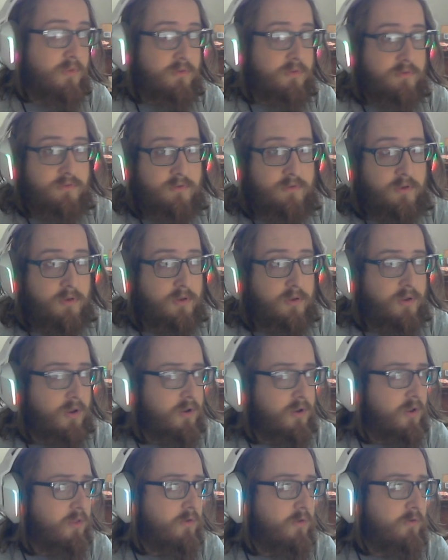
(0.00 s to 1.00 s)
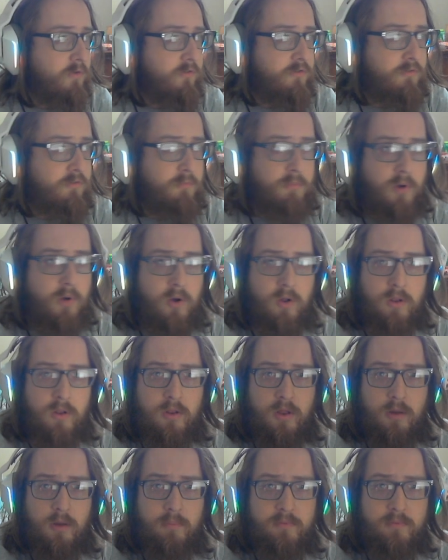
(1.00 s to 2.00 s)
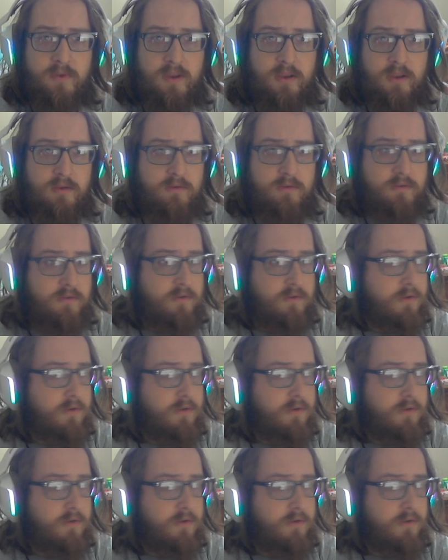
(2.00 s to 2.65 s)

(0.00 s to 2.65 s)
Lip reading: So another small update.